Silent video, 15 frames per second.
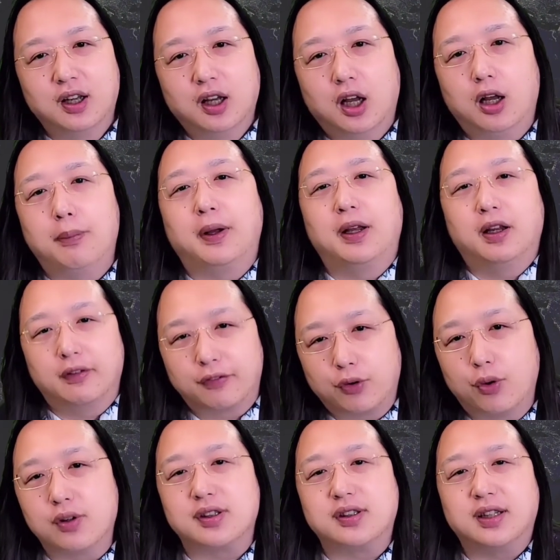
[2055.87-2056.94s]
But of
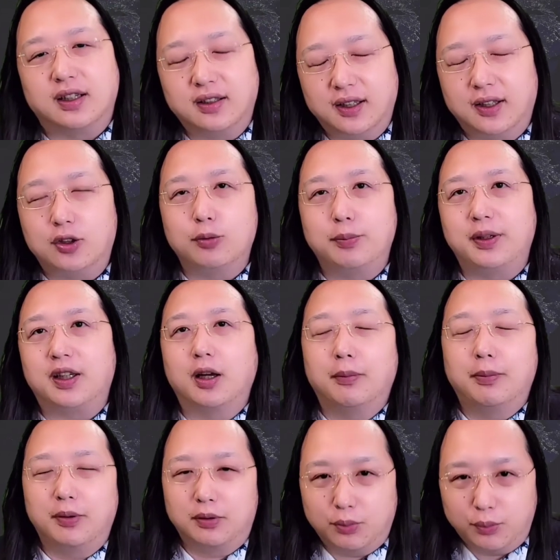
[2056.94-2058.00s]
course, that need to be coupled